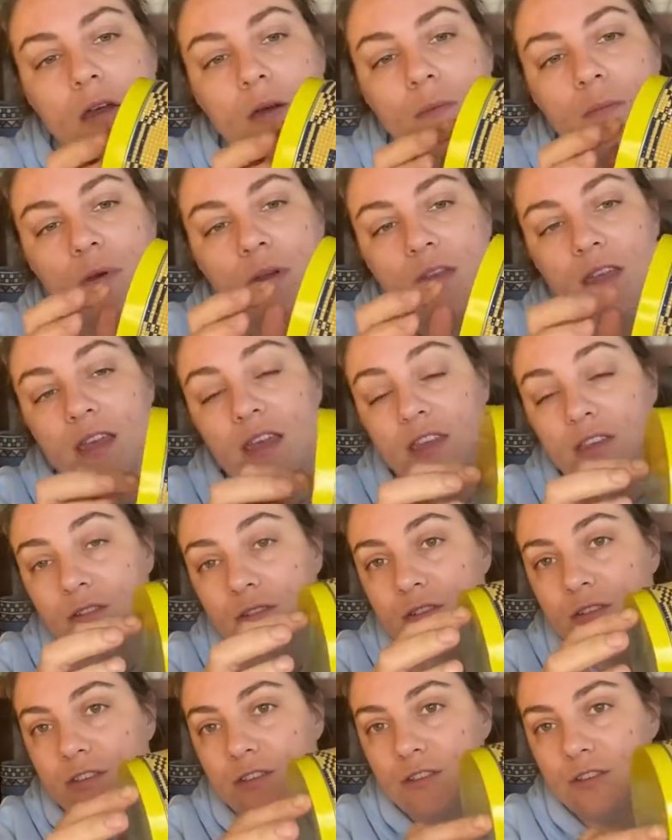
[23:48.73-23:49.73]
But yeah, you
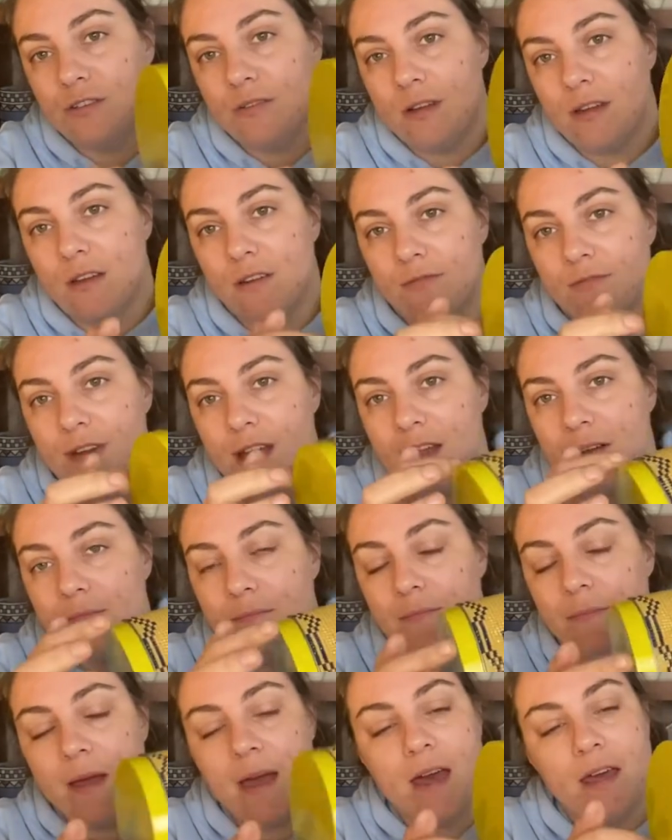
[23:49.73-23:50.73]
could just do like a
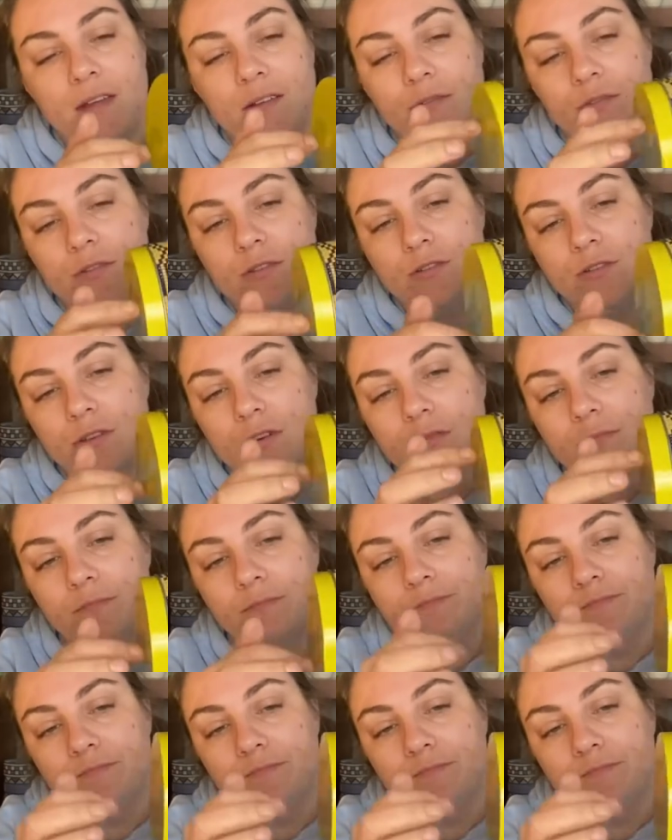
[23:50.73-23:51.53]
round pattern on the top